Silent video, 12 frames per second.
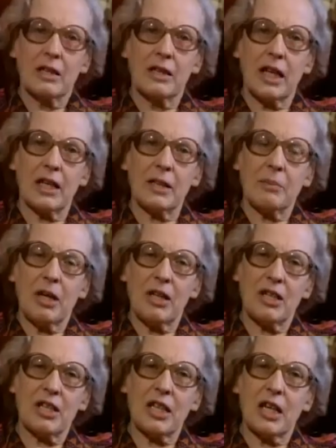The anima
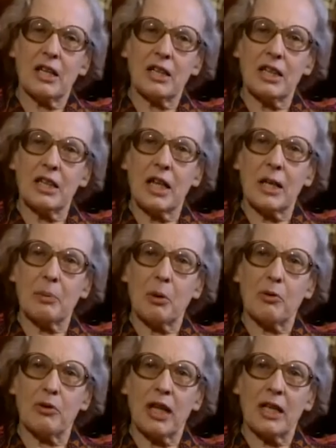is the archetype
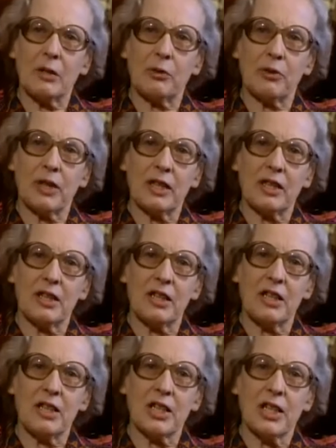of life, and it
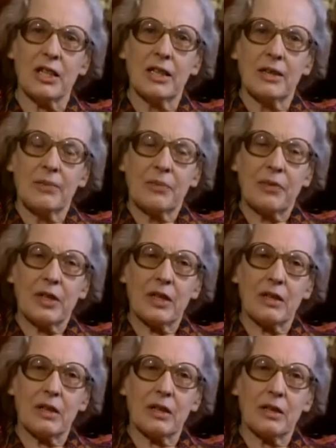is uh,
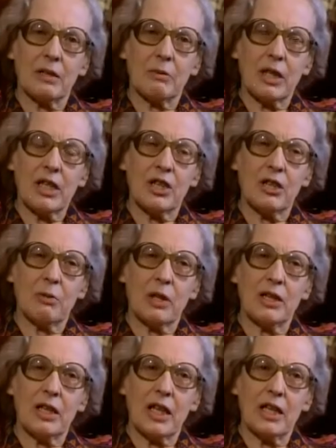when
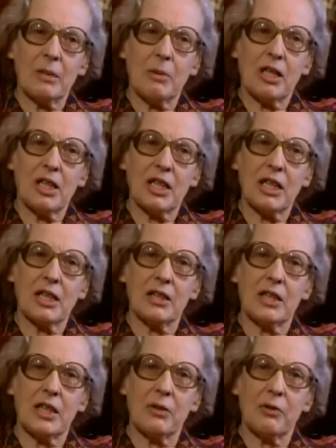when the anima is
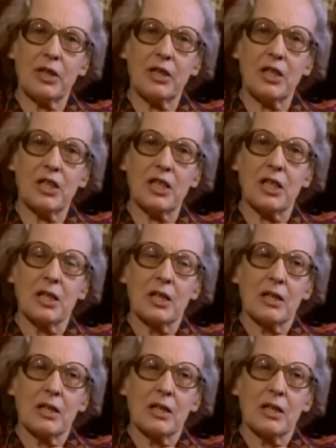negative, it is.